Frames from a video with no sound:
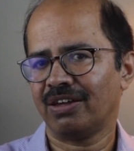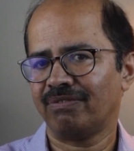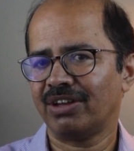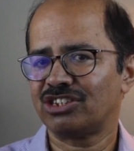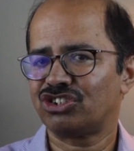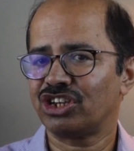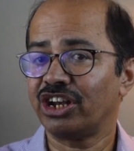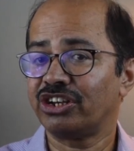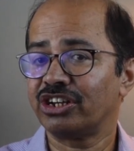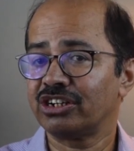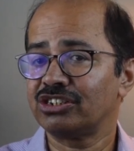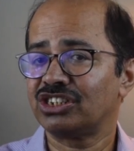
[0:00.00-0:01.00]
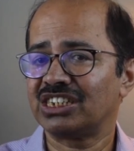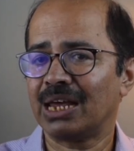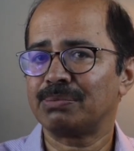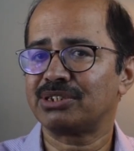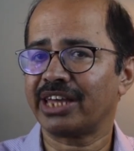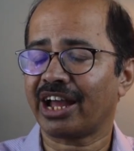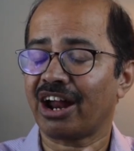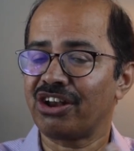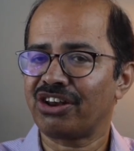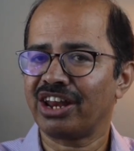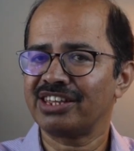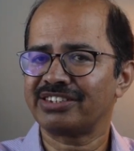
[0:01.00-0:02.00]
which in turn shapes a
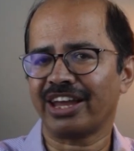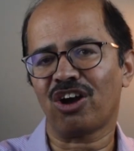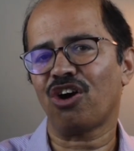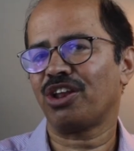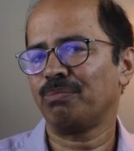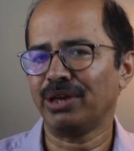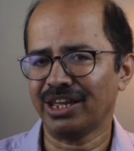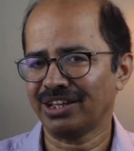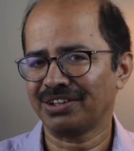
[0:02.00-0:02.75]
country's economy.